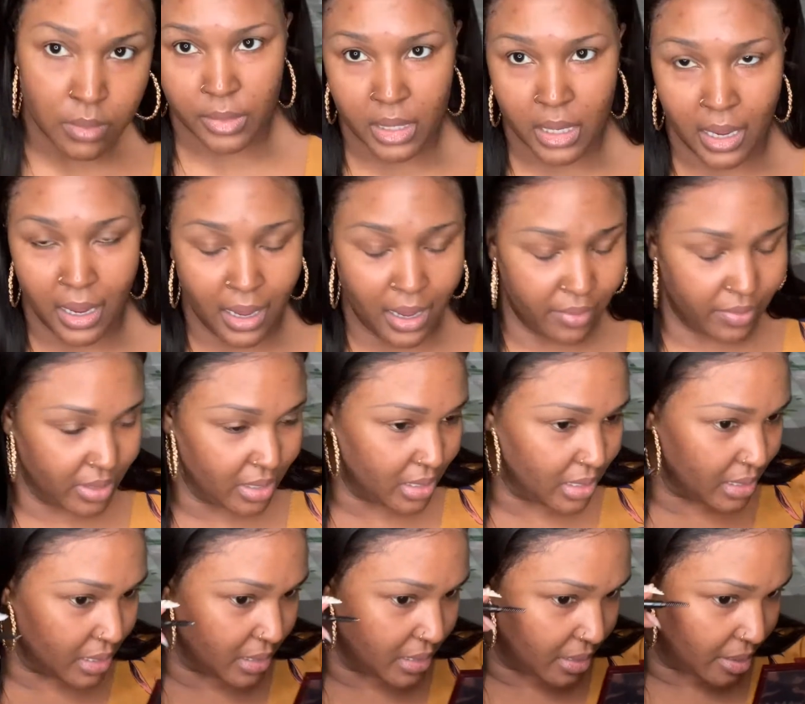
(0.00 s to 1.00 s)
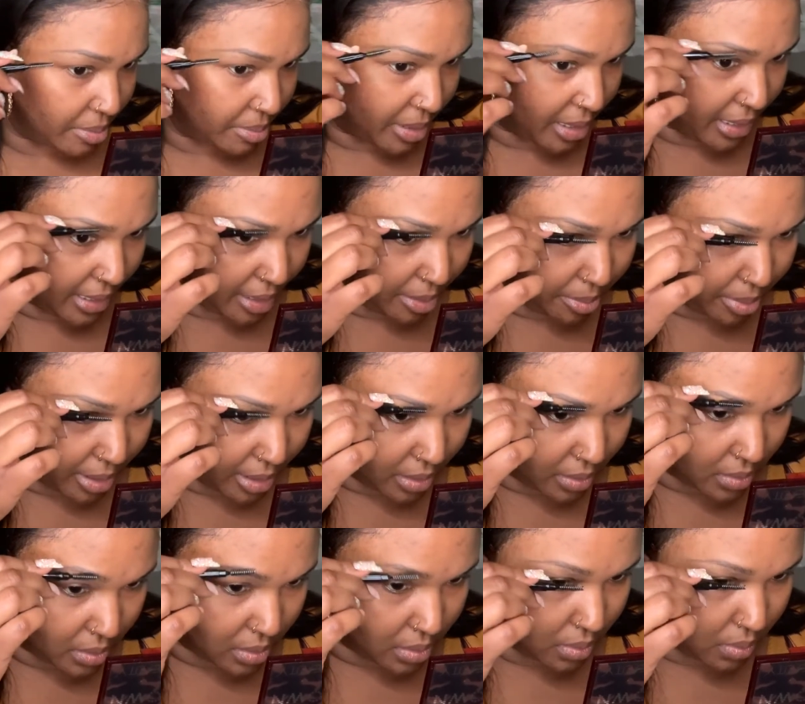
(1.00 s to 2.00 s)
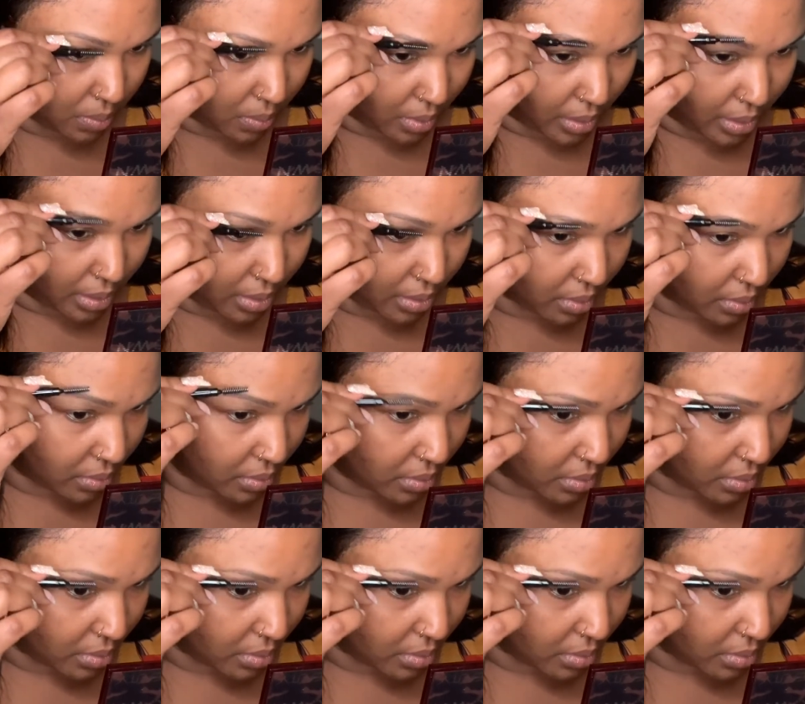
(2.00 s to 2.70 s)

I haven't cleaned up my eyebrows in a while.